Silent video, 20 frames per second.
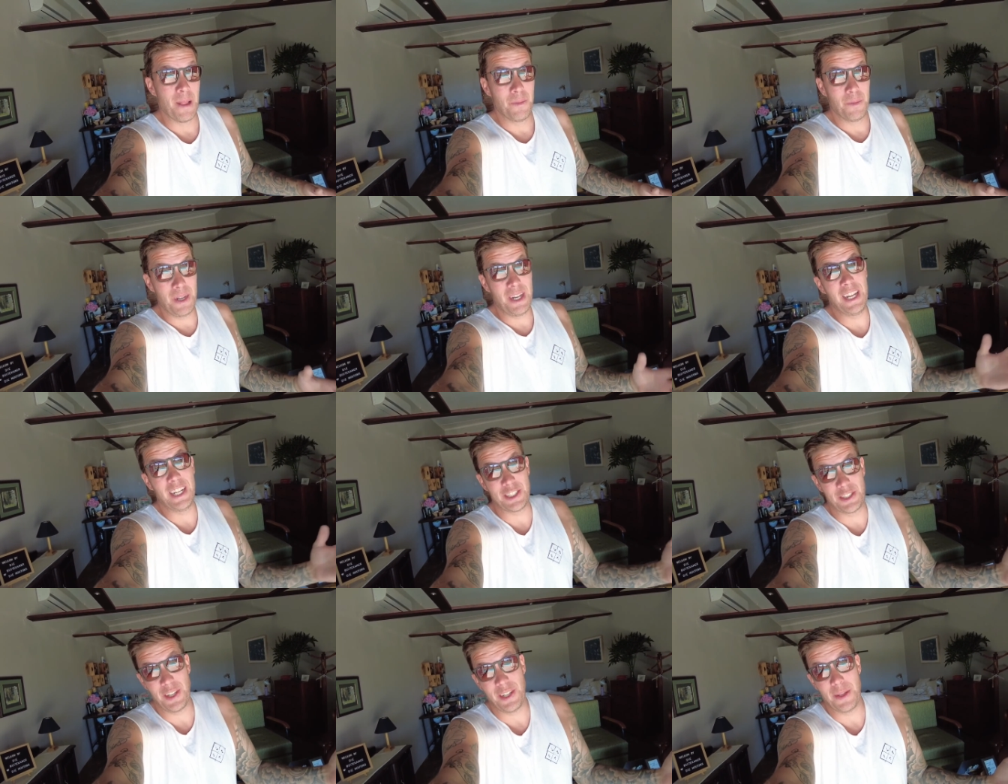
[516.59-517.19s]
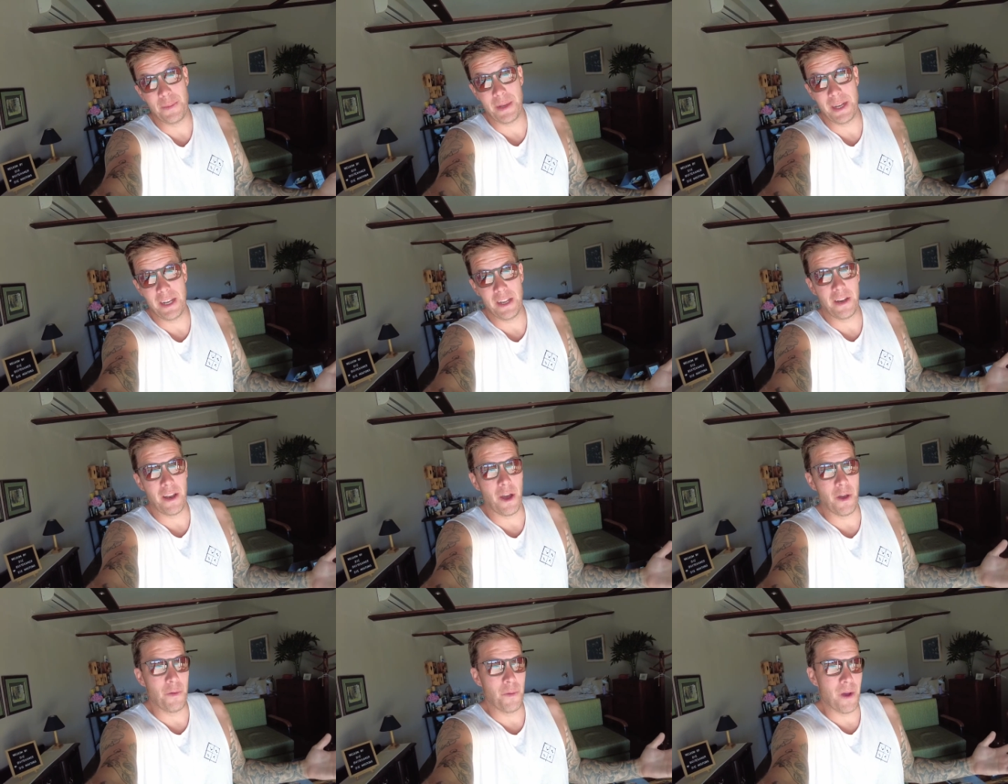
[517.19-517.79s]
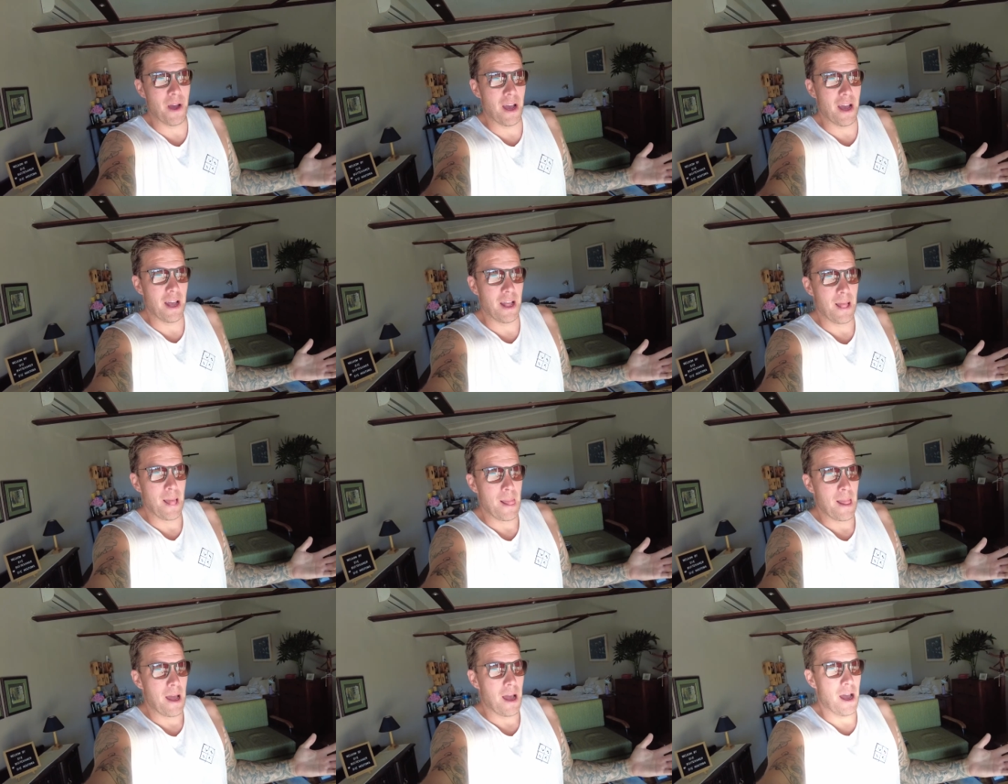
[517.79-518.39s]
We're literally in the middle of nowhere.
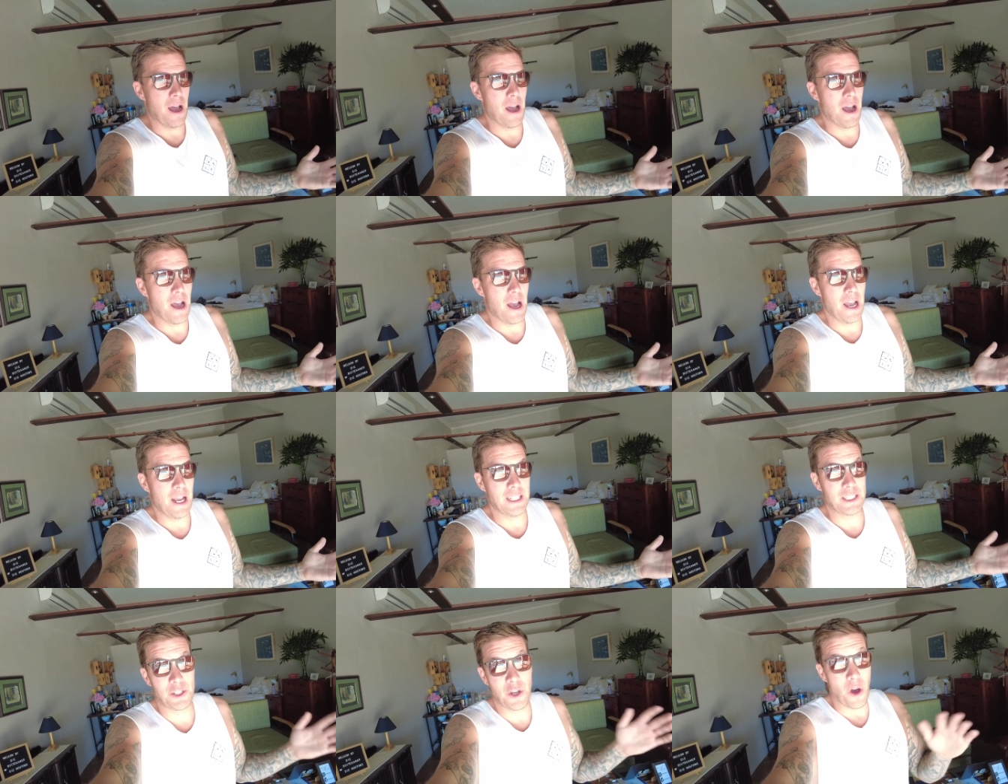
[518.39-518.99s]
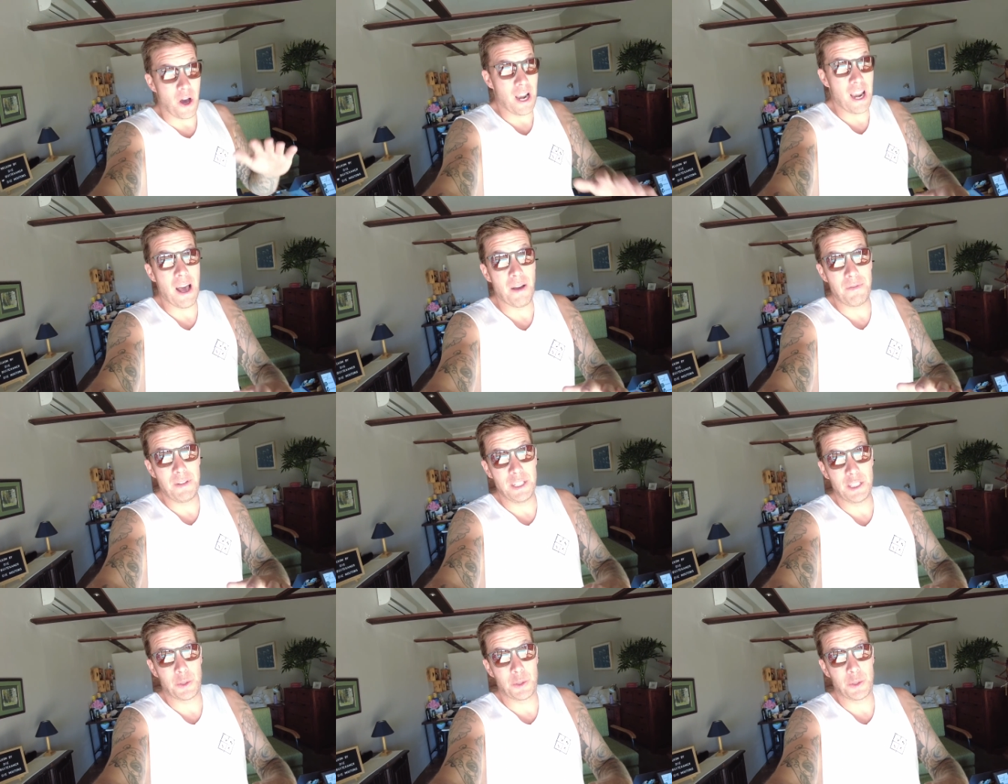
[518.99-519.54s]
It's got a lovely